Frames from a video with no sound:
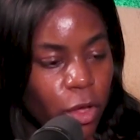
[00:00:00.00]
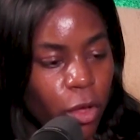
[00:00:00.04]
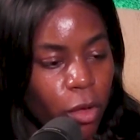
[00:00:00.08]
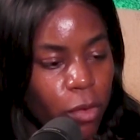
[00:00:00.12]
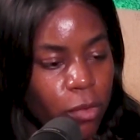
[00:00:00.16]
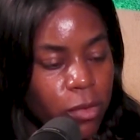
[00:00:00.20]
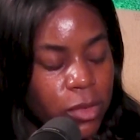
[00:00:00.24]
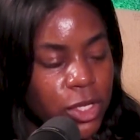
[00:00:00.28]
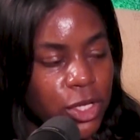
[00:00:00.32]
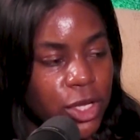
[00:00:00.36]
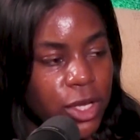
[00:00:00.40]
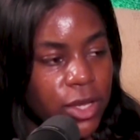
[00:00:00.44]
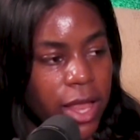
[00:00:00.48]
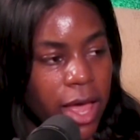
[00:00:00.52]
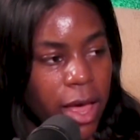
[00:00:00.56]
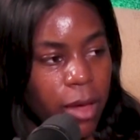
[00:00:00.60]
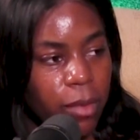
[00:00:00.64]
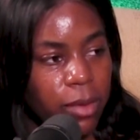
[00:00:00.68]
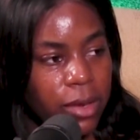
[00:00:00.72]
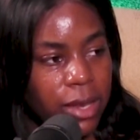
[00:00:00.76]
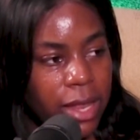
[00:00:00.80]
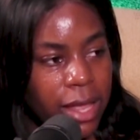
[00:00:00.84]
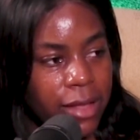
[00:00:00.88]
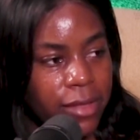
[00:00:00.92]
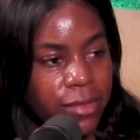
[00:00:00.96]
there's a
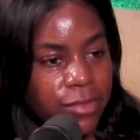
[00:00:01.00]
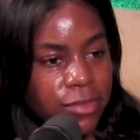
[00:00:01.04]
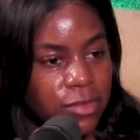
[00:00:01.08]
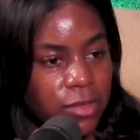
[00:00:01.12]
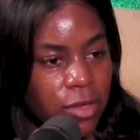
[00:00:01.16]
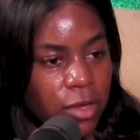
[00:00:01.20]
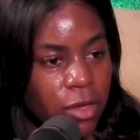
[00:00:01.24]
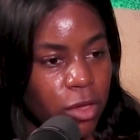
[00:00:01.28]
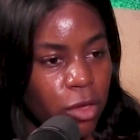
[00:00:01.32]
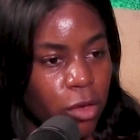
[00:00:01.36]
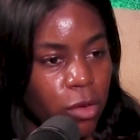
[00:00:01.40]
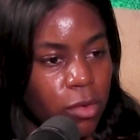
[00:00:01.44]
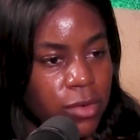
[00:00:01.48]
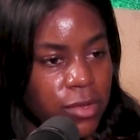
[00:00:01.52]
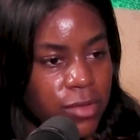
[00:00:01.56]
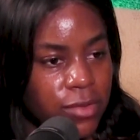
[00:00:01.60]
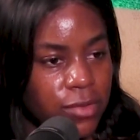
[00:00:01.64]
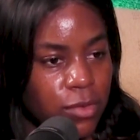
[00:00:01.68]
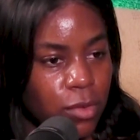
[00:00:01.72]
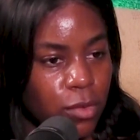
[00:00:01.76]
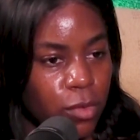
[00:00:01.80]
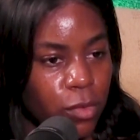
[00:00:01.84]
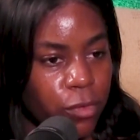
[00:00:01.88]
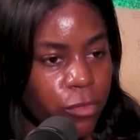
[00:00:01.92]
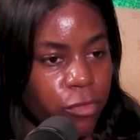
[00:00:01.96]
culture nowadays to
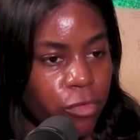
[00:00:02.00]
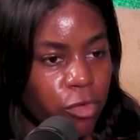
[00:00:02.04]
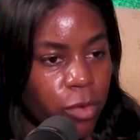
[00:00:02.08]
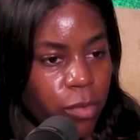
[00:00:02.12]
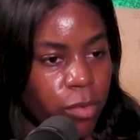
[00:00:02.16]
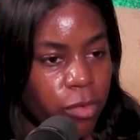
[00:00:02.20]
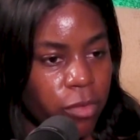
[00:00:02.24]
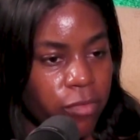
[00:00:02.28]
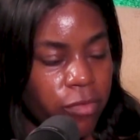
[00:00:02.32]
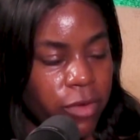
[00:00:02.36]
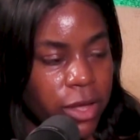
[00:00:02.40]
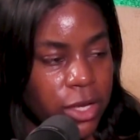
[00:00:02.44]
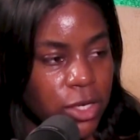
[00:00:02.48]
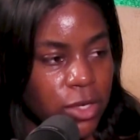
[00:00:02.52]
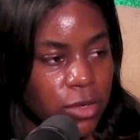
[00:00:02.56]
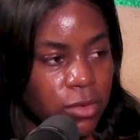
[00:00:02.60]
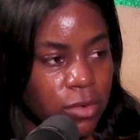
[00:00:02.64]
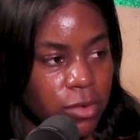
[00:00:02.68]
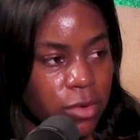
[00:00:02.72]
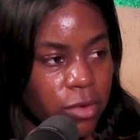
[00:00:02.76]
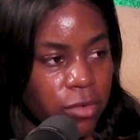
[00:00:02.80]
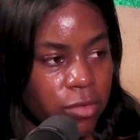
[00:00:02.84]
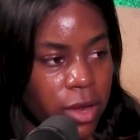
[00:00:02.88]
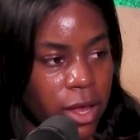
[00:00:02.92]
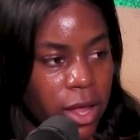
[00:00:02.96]
go to school for a
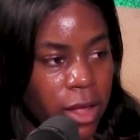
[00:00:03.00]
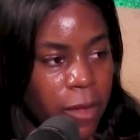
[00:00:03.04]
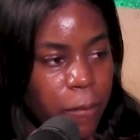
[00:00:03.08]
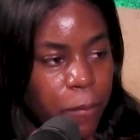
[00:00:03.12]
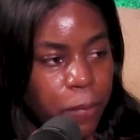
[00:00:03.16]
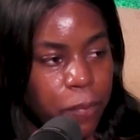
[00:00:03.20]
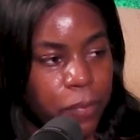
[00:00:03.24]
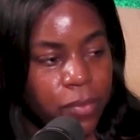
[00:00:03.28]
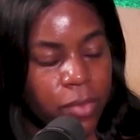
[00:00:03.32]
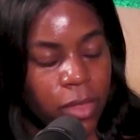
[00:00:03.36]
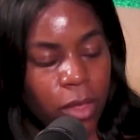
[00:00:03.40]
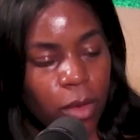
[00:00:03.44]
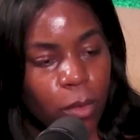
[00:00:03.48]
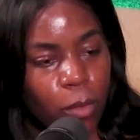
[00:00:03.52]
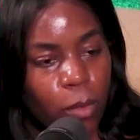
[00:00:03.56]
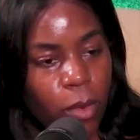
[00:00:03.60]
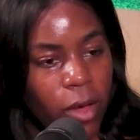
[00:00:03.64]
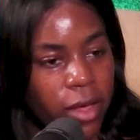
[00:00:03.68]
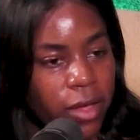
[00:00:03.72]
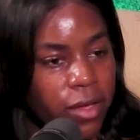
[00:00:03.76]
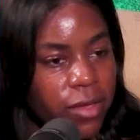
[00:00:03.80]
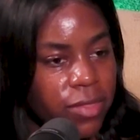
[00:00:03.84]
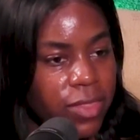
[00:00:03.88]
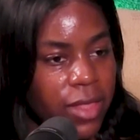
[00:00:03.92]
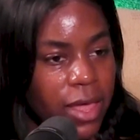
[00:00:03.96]
professional degree,
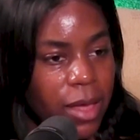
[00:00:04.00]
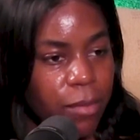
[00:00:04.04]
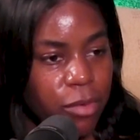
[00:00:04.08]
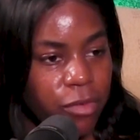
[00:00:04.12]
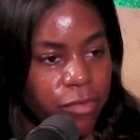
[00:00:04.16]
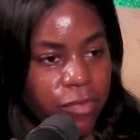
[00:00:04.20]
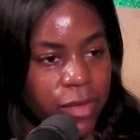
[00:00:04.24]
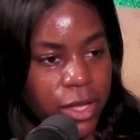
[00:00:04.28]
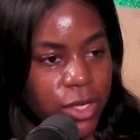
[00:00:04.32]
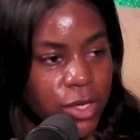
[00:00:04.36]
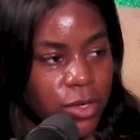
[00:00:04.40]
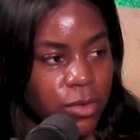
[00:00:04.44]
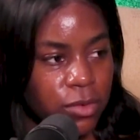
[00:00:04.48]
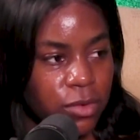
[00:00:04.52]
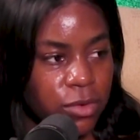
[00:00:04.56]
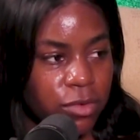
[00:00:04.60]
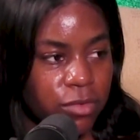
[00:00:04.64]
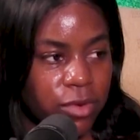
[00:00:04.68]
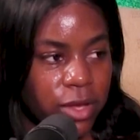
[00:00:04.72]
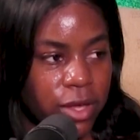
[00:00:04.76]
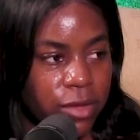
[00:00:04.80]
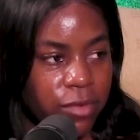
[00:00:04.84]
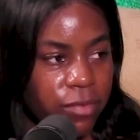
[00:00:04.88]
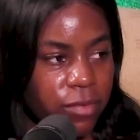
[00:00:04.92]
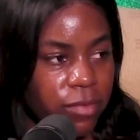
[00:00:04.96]
work in that
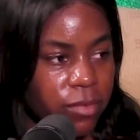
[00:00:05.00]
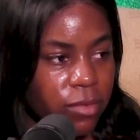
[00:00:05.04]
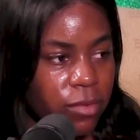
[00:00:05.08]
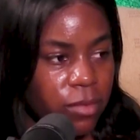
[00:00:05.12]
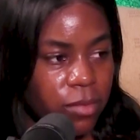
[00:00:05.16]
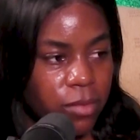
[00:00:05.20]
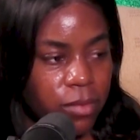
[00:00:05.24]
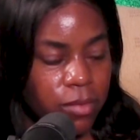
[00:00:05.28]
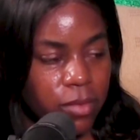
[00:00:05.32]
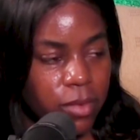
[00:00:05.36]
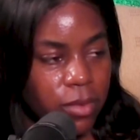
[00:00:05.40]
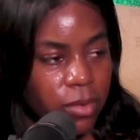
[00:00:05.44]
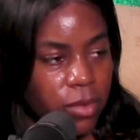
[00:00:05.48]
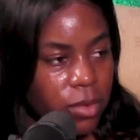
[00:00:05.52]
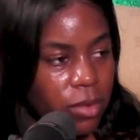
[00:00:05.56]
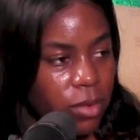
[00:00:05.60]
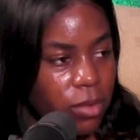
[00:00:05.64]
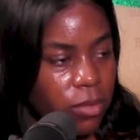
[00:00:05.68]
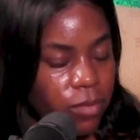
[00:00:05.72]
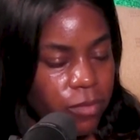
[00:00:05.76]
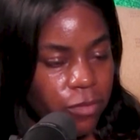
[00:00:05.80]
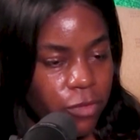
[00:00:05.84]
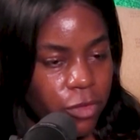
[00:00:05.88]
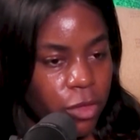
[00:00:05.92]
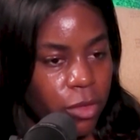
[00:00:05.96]
professional degree for
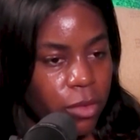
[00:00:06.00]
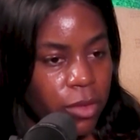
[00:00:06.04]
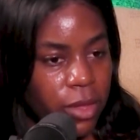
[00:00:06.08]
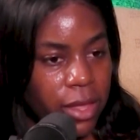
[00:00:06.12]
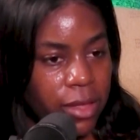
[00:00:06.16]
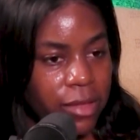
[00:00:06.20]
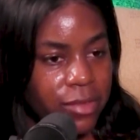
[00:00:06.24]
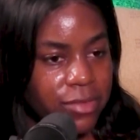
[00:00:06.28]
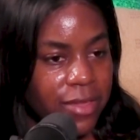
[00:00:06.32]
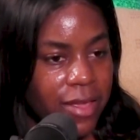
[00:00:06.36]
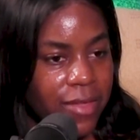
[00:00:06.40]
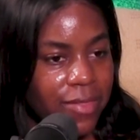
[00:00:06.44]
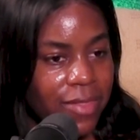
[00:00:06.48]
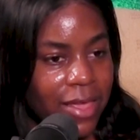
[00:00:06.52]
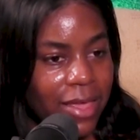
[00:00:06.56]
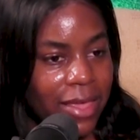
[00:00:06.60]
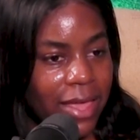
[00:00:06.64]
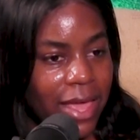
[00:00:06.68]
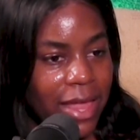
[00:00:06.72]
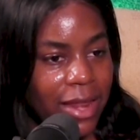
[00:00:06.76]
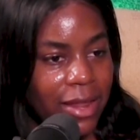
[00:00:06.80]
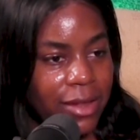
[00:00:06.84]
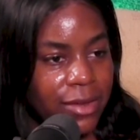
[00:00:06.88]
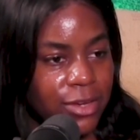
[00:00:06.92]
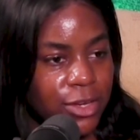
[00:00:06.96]
a few
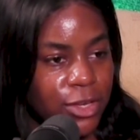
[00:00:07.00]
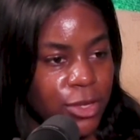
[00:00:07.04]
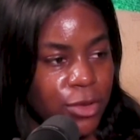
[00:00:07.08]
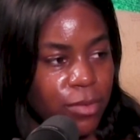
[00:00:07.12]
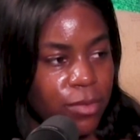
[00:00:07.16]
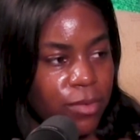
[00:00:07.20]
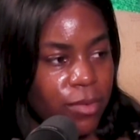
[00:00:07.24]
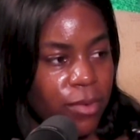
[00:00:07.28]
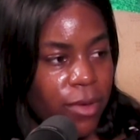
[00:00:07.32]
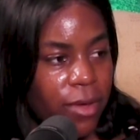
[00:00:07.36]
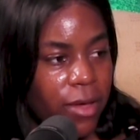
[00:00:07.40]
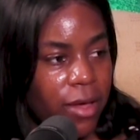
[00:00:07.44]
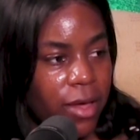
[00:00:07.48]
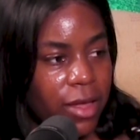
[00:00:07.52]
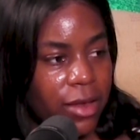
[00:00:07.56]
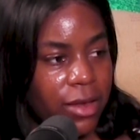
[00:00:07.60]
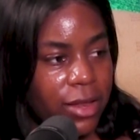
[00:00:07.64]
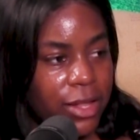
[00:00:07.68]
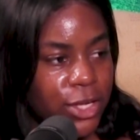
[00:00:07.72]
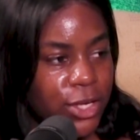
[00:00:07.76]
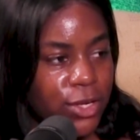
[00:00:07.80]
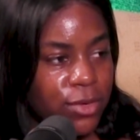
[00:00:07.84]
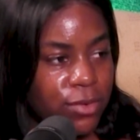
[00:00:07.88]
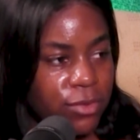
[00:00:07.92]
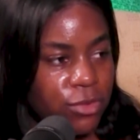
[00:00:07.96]
years, and then get into
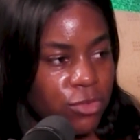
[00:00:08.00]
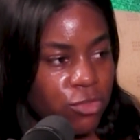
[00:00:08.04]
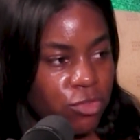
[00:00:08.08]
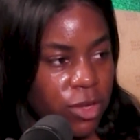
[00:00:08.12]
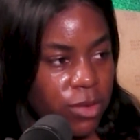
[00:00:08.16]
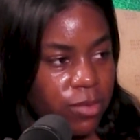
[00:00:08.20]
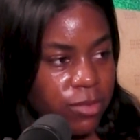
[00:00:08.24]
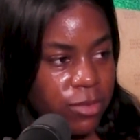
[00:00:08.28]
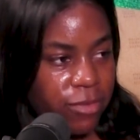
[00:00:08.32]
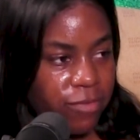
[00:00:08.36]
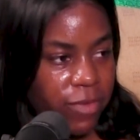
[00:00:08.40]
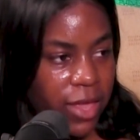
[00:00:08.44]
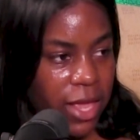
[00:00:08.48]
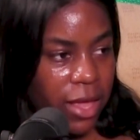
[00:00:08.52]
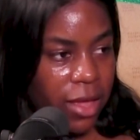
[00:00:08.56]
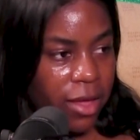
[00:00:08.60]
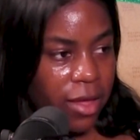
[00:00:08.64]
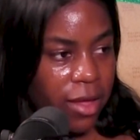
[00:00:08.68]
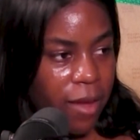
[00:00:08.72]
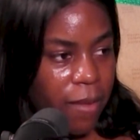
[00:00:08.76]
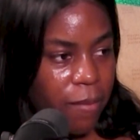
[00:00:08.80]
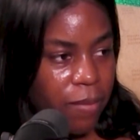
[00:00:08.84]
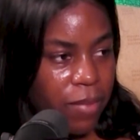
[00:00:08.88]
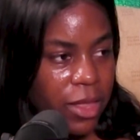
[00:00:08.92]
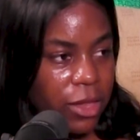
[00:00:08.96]
additional
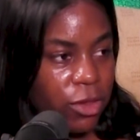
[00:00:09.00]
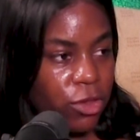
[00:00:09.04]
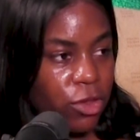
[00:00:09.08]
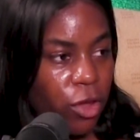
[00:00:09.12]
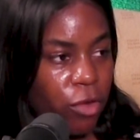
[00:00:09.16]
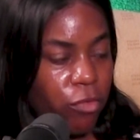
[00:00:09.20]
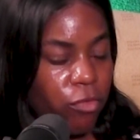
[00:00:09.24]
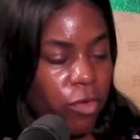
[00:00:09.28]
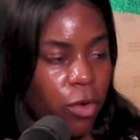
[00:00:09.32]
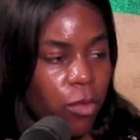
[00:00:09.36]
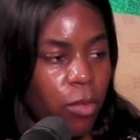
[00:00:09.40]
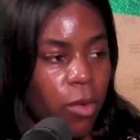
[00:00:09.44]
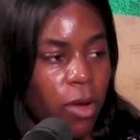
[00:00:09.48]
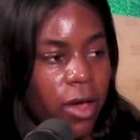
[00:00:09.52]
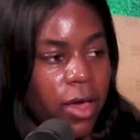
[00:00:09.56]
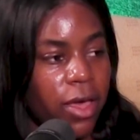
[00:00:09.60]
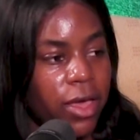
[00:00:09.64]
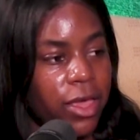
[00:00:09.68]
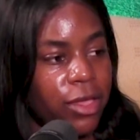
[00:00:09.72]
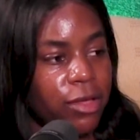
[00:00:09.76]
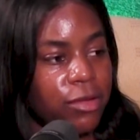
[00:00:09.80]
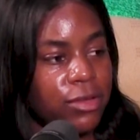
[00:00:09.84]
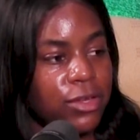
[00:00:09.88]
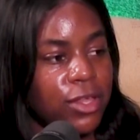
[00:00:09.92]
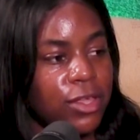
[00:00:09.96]
streams of income that don't
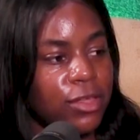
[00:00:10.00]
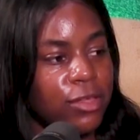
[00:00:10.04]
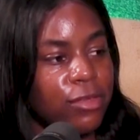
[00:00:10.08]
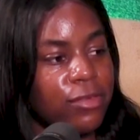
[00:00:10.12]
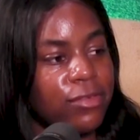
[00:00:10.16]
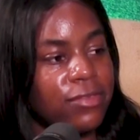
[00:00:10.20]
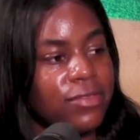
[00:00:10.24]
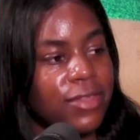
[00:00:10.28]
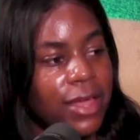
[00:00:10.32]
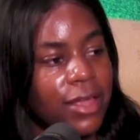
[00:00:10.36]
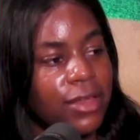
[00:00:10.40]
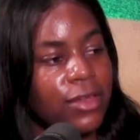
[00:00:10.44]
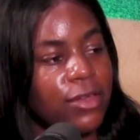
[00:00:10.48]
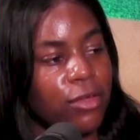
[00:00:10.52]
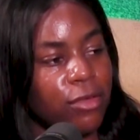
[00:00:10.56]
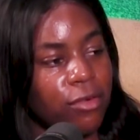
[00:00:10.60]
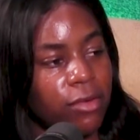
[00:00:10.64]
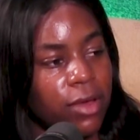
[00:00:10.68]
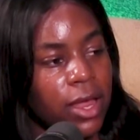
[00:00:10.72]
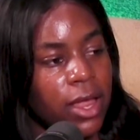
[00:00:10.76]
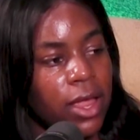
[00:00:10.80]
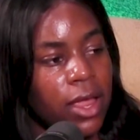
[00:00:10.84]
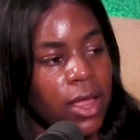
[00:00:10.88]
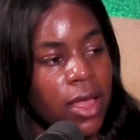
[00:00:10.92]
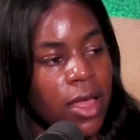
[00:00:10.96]
require you to use
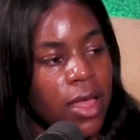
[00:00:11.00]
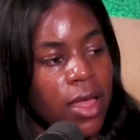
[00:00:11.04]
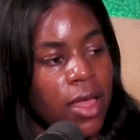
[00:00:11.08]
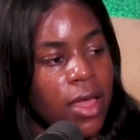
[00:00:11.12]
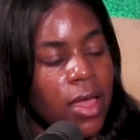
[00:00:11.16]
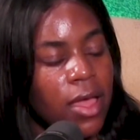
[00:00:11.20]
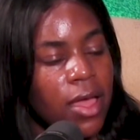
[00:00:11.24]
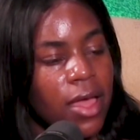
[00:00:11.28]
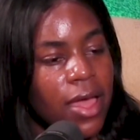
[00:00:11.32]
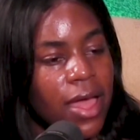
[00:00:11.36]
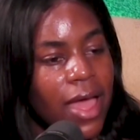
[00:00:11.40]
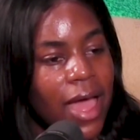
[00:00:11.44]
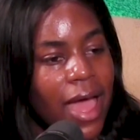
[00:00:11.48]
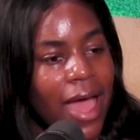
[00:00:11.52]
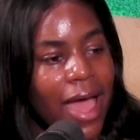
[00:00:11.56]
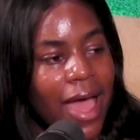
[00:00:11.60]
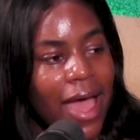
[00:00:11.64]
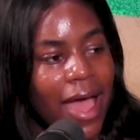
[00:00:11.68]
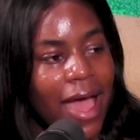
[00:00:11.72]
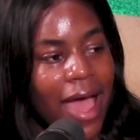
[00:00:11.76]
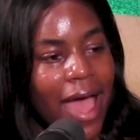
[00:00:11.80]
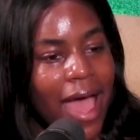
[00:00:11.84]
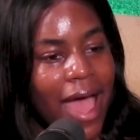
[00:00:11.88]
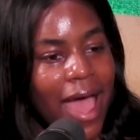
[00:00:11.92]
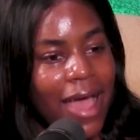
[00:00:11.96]
that degree.
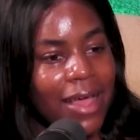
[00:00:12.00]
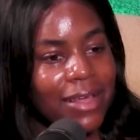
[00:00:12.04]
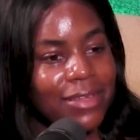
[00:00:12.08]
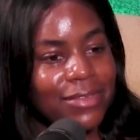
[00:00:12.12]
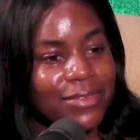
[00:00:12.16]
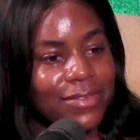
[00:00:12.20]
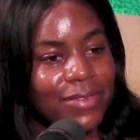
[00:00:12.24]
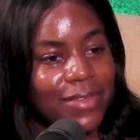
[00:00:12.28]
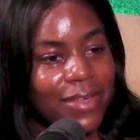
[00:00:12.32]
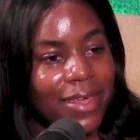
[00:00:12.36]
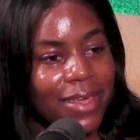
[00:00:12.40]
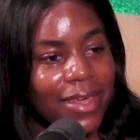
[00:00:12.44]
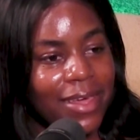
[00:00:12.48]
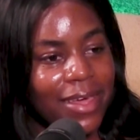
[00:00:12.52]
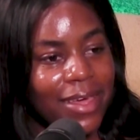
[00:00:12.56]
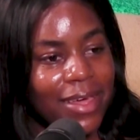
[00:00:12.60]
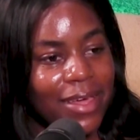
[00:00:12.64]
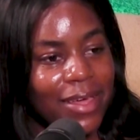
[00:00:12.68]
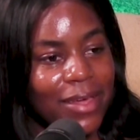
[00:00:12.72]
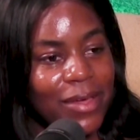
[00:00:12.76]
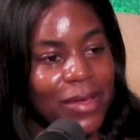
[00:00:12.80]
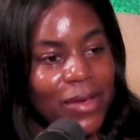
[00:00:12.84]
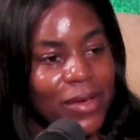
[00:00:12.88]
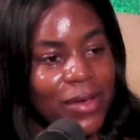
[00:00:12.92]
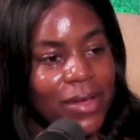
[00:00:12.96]
As
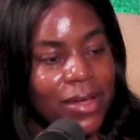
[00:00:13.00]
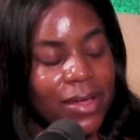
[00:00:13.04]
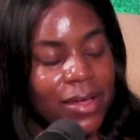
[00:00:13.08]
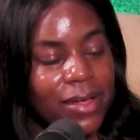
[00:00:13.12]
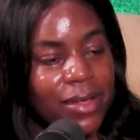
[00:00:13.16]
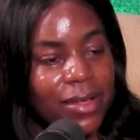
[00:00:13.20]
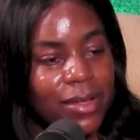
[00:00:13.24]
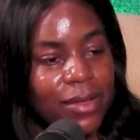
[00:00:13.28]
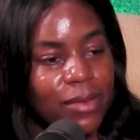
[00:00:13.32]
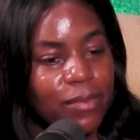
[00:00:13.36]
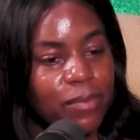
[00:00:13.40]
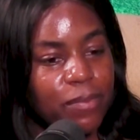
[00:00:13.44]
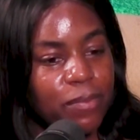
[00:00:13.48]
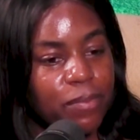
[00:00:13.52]
a